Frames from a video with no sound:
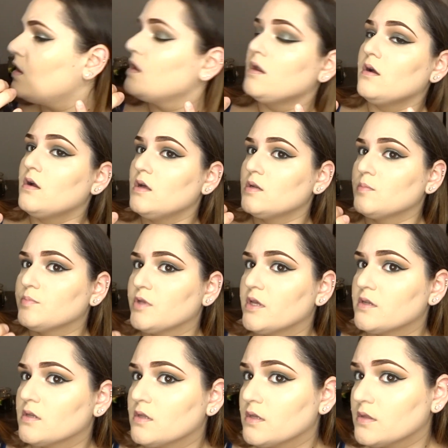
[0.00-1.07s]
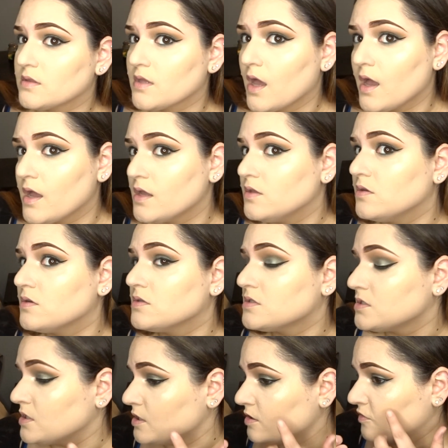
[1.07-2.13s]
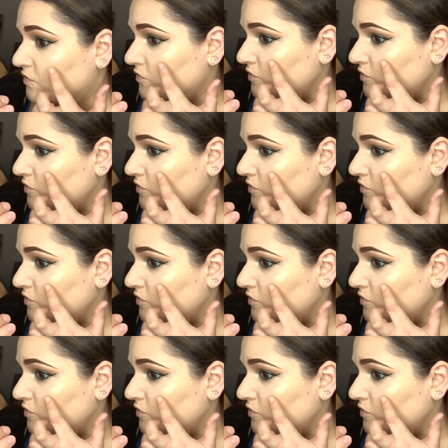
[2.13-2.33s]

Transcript: And I'll kind of blend it like that, and you can see the